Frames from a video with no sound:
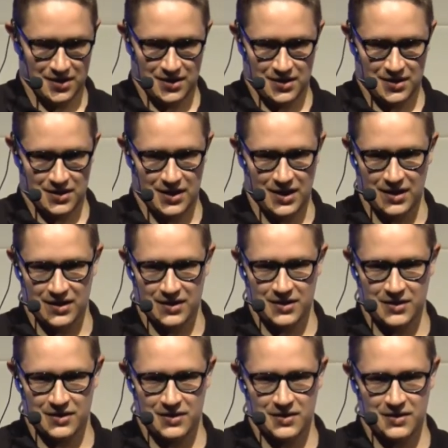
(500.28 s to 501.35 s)
and
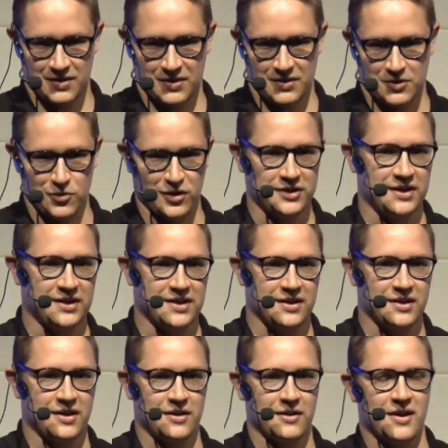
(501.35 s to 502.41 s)
you are thinking,
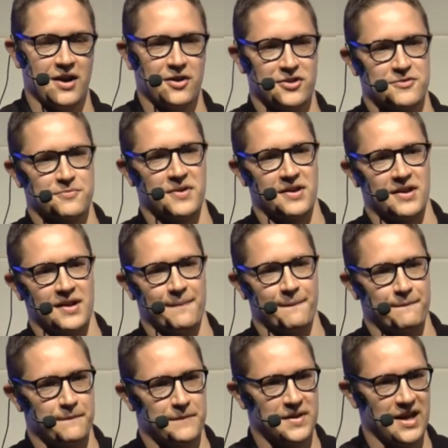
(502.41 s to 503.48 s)
how does my
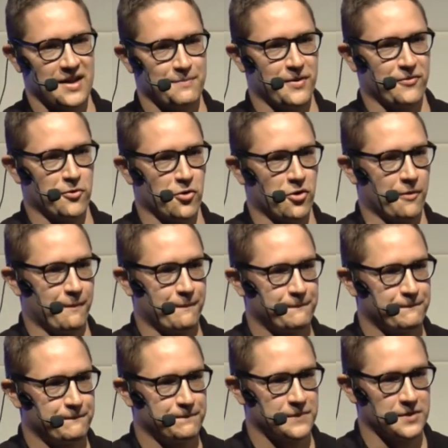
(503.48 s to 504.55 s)
game perform?
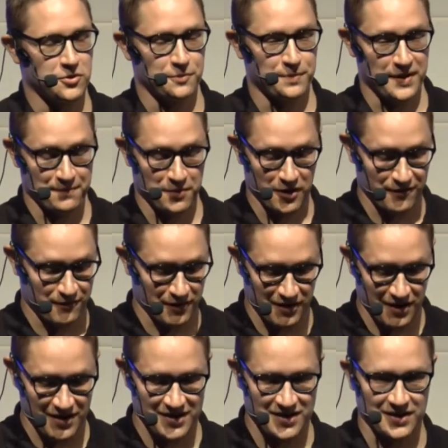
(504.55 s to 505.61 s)
Do people even
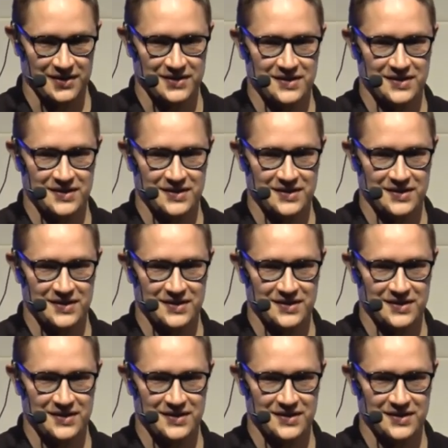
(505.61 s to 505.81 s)
like it?